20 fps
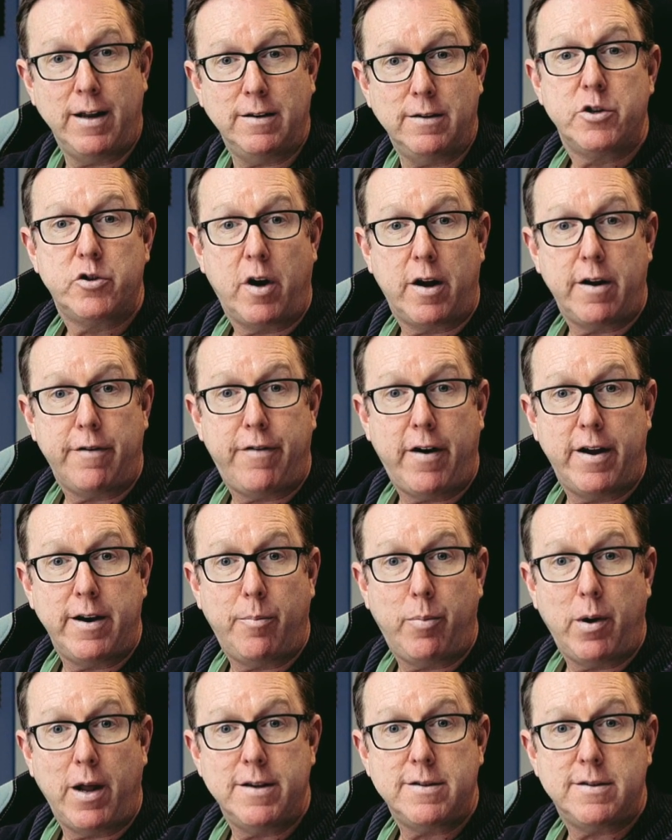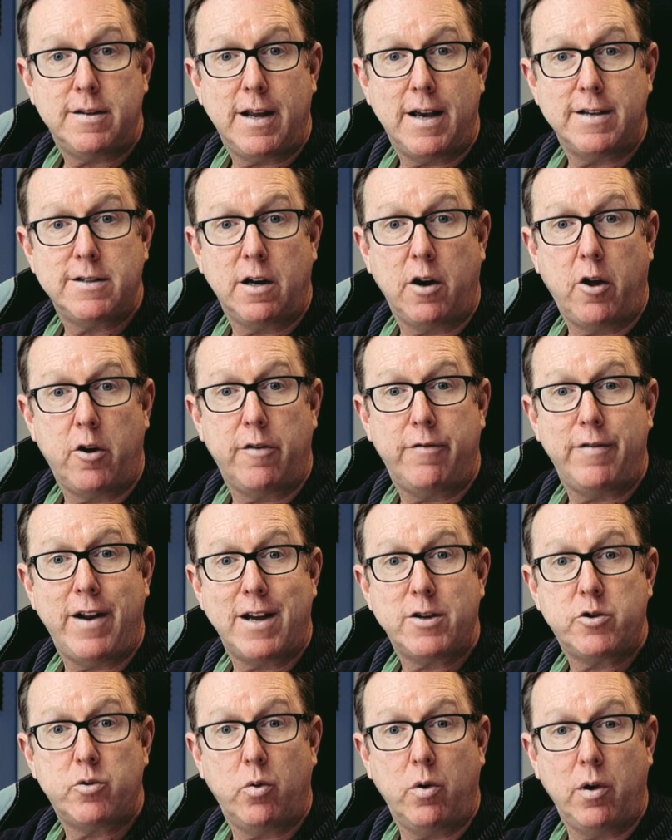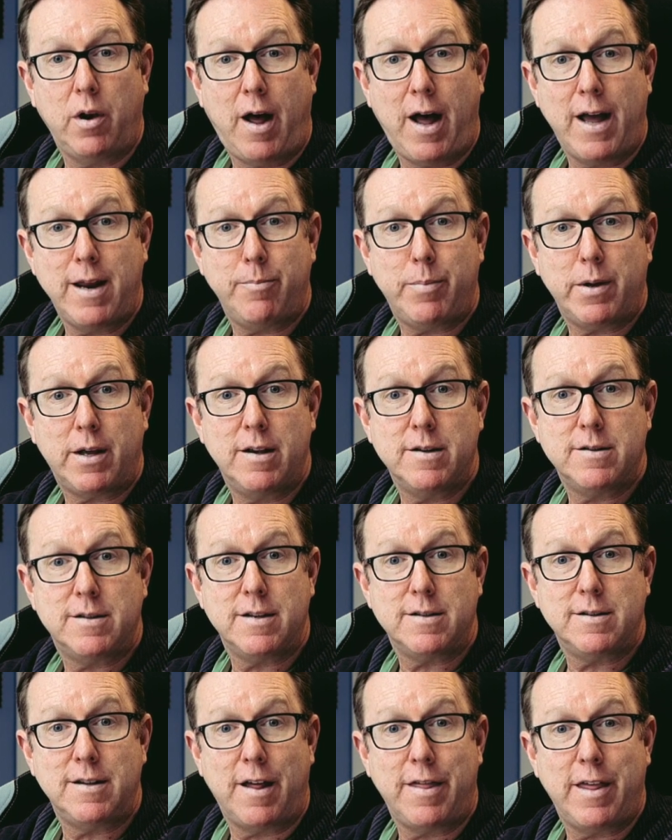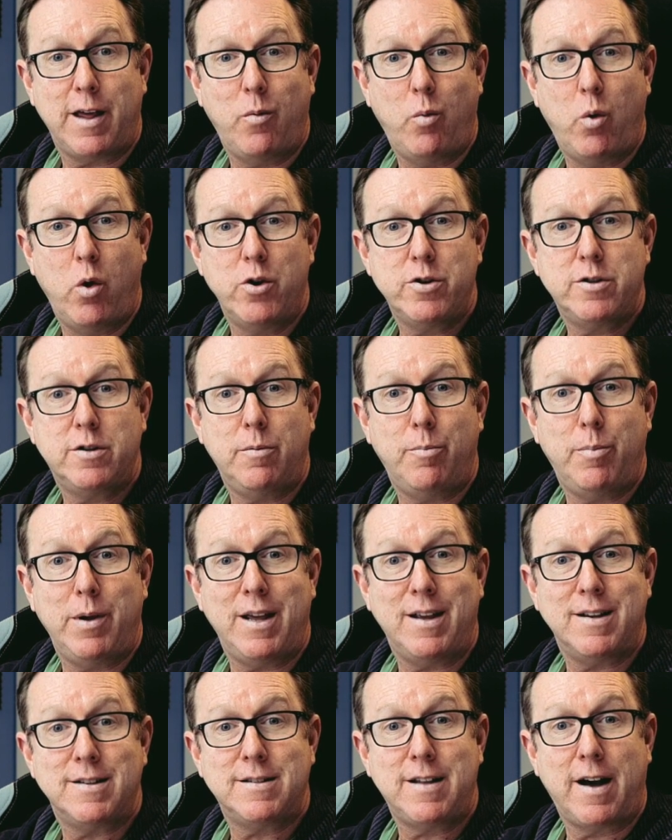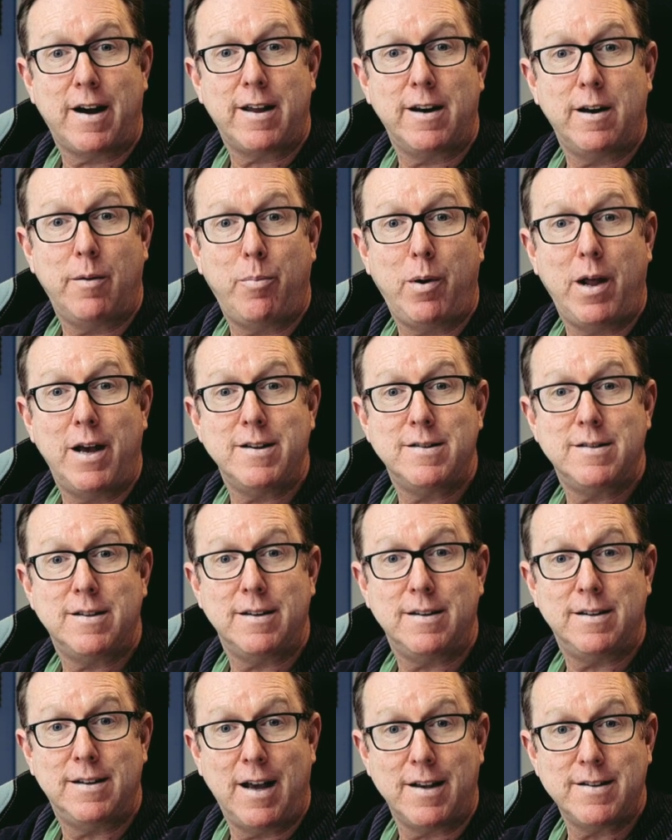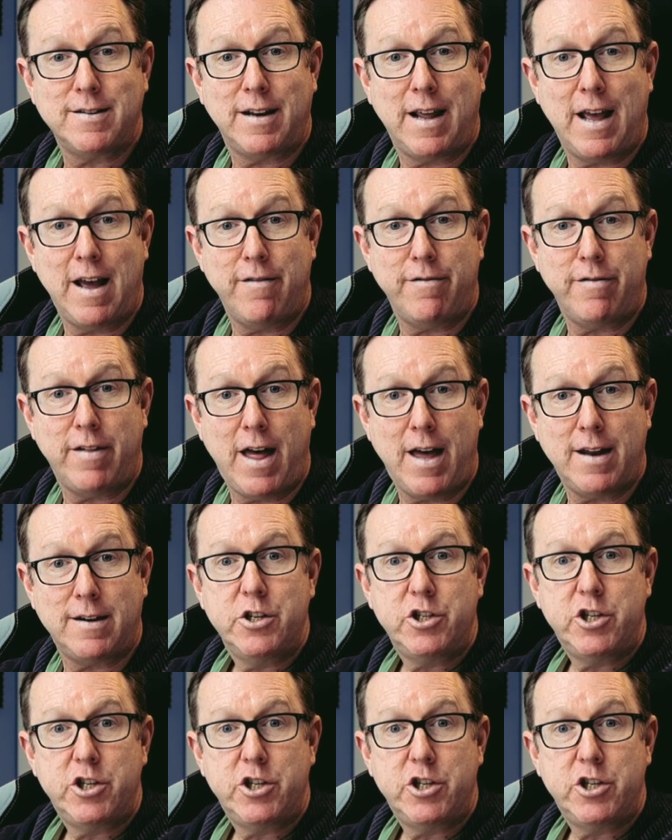Try to find a place that has a lot of natural light because there's nothing worse than being stuck in a place that doesn't have that.